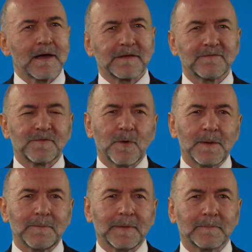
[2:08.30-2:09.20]
of the
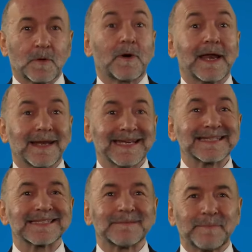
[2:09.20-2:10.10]
form, or at
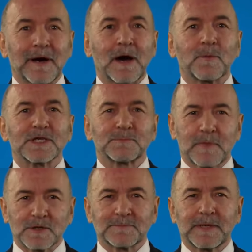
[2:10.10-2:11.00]
least the part which
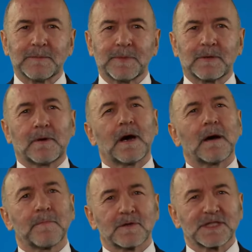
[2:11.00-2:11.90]
most people are
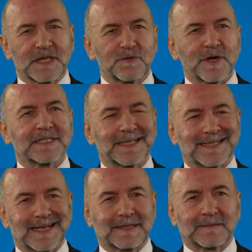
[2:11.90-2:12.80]
most interested
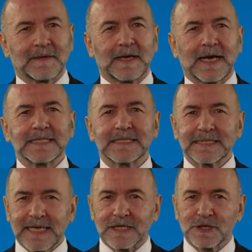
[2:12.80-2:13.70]
in, is the
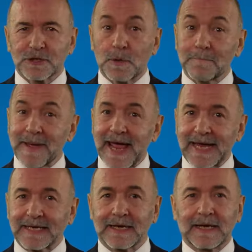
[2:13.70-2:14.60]
section on
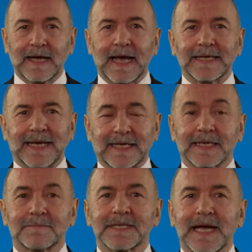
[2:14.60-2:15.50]
pay and
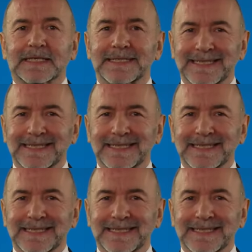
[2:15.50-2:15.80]
income tax